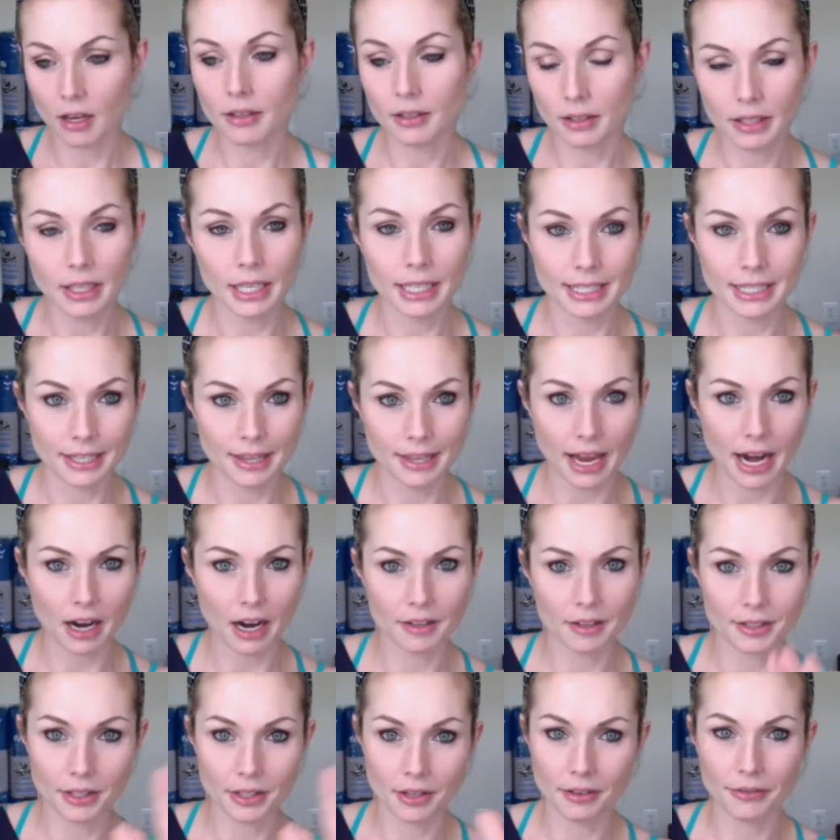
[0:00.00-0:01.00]
It's there.
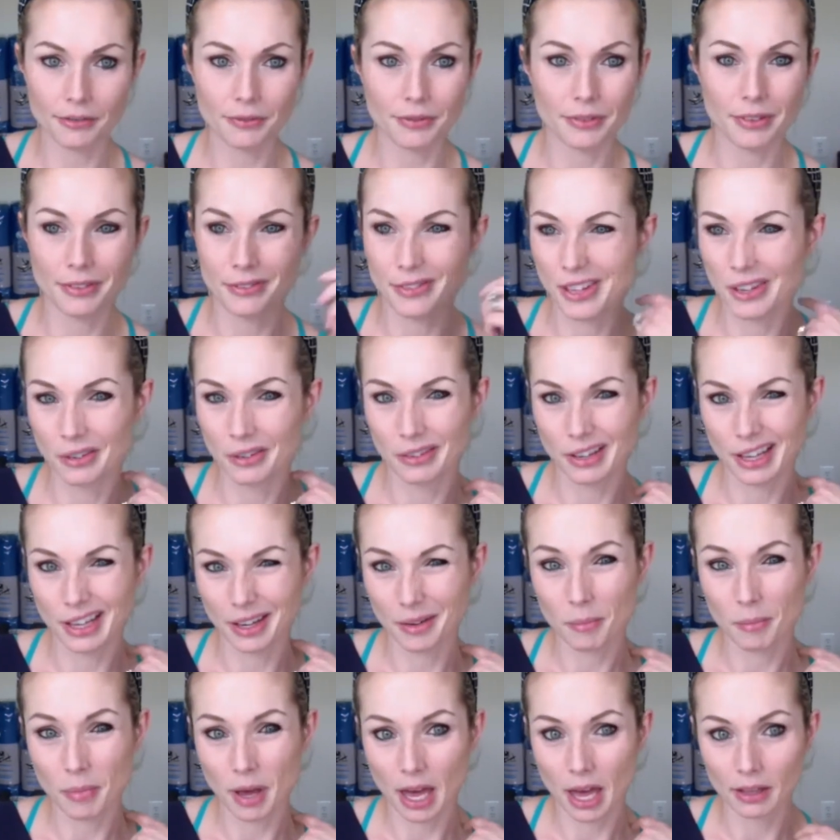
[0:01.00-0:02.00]
So if you don't
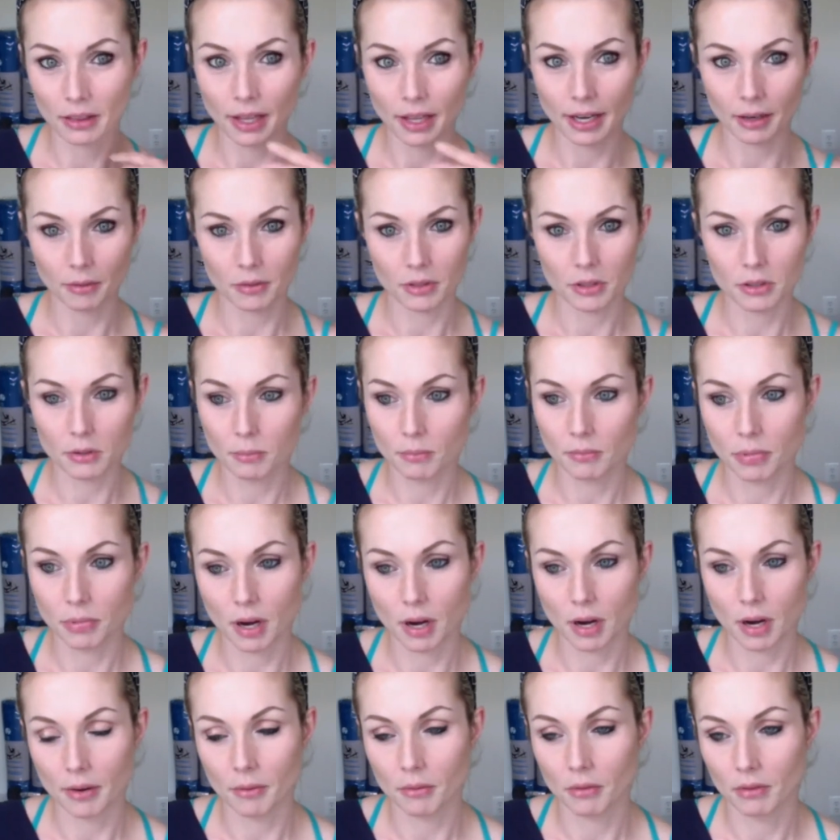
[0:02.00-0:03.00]
like bad language, you
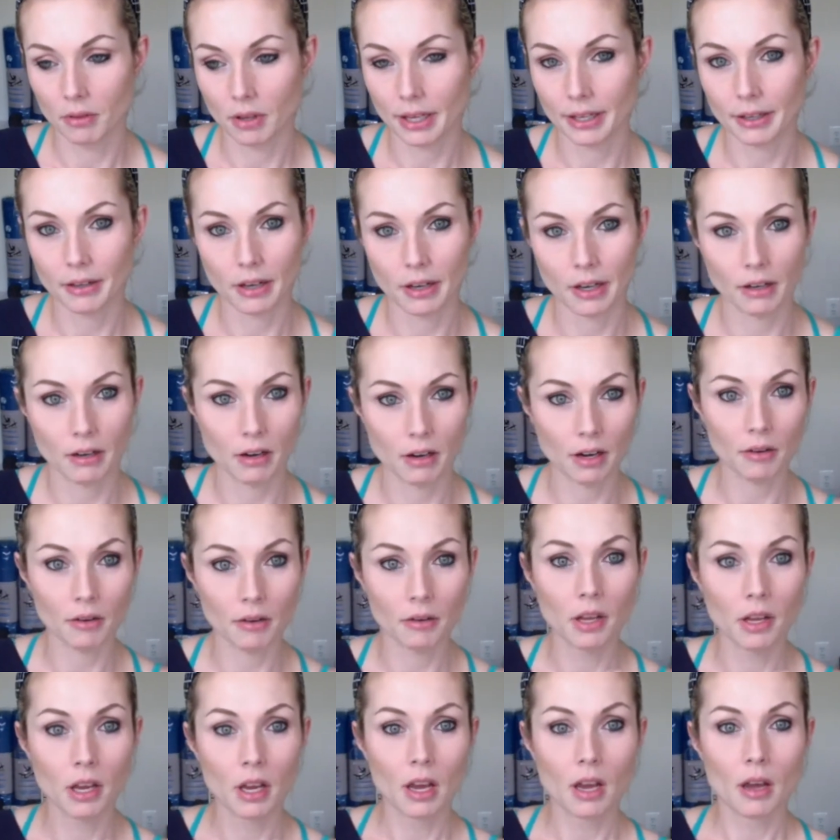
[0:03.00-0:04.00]
probably won't like Grant Cardone.
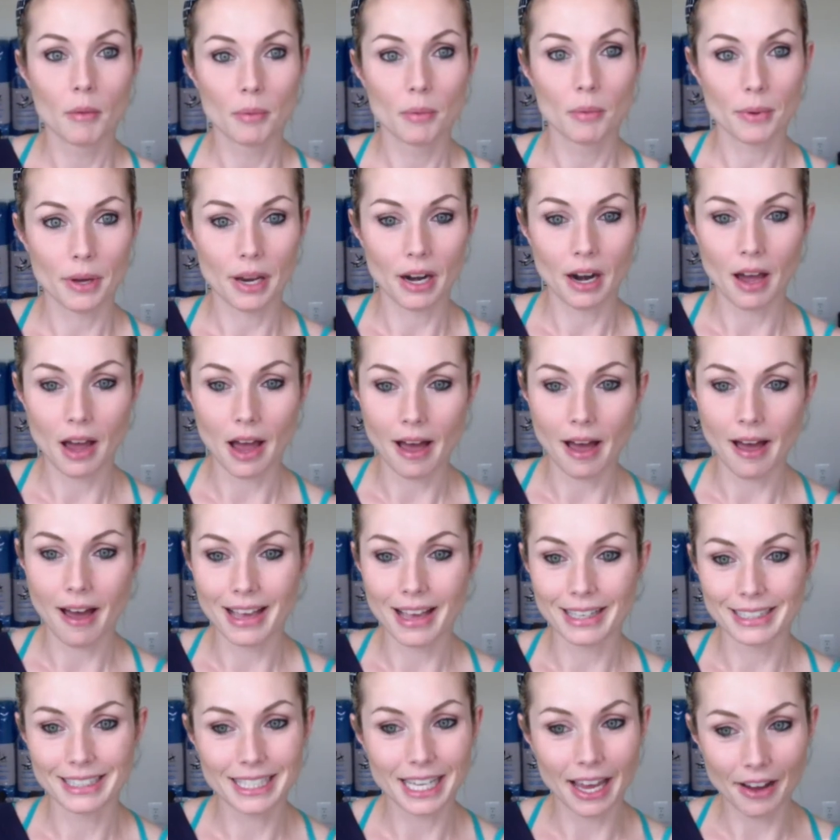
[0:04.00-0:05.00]
But
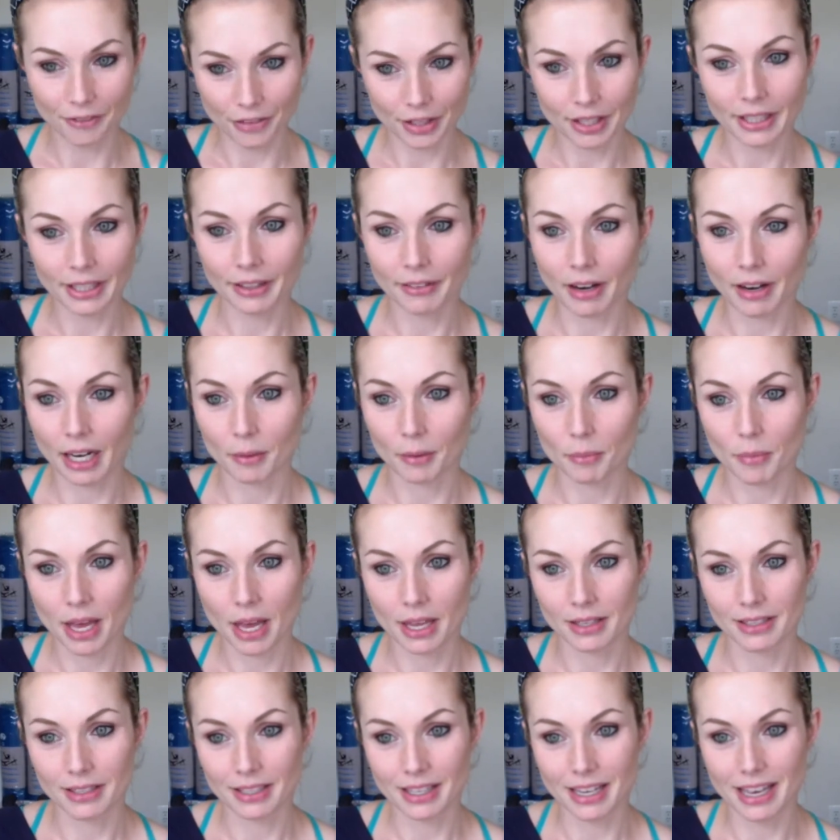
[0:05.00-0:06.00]
I definitely
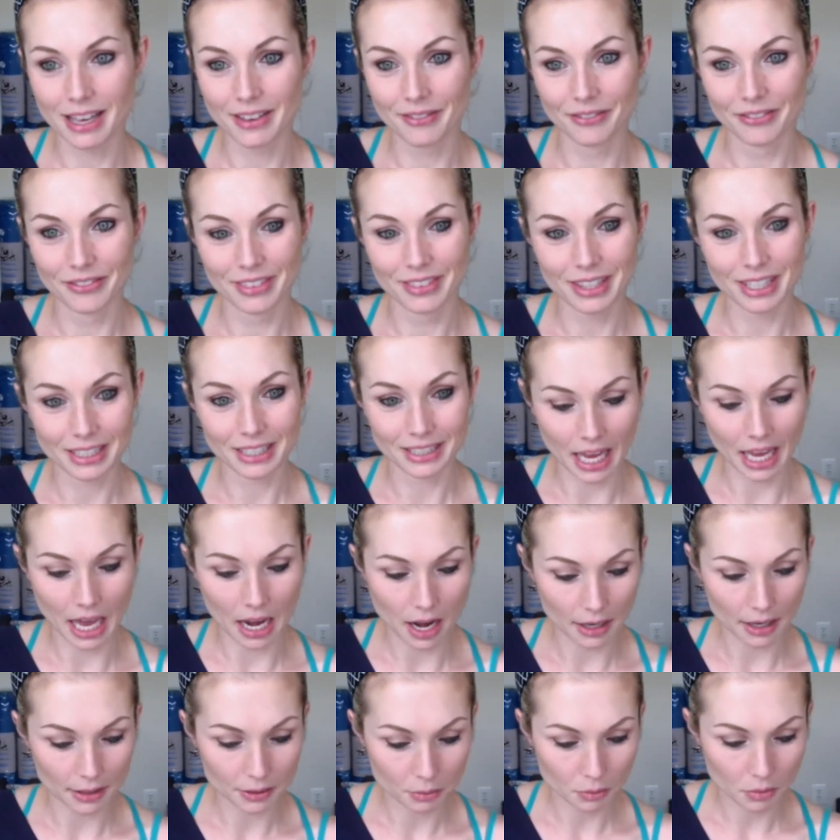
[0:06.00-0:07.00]
recommend the
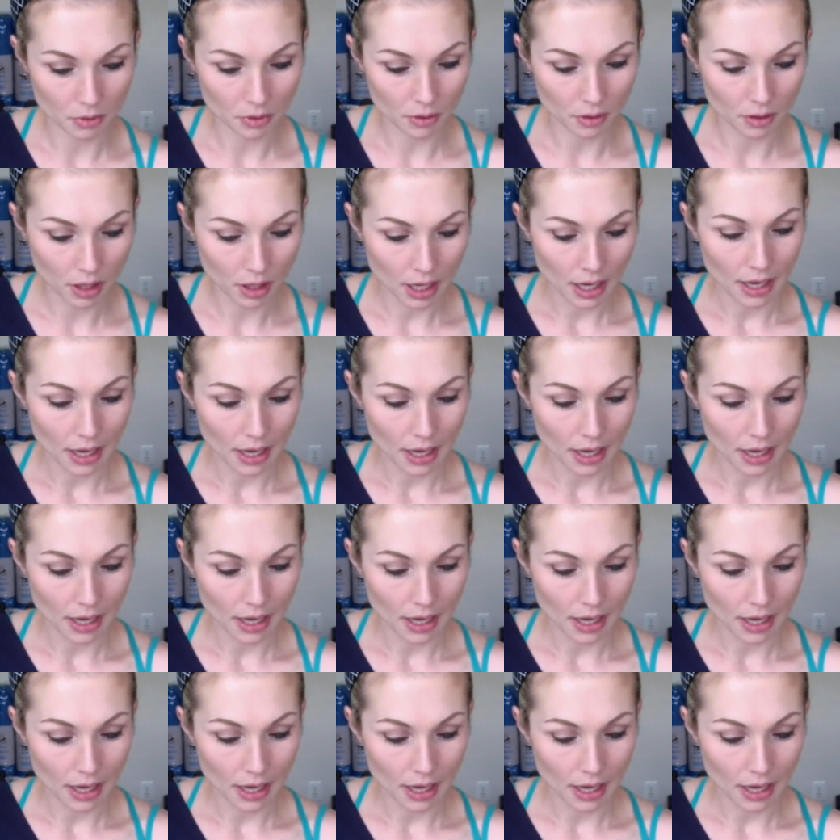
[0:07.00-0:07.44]
10X Rule.